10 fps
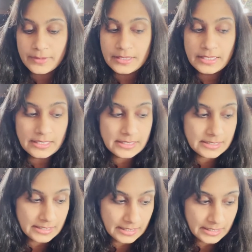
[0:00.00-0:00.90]

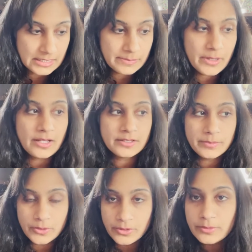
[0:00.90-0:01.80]
This is
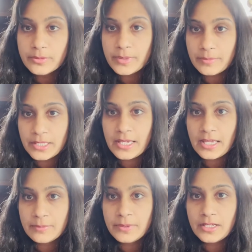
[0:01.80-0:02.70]
possible. The baby
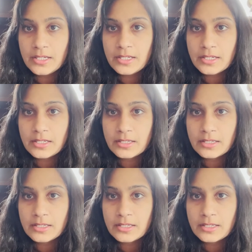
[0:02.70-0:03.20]
COVID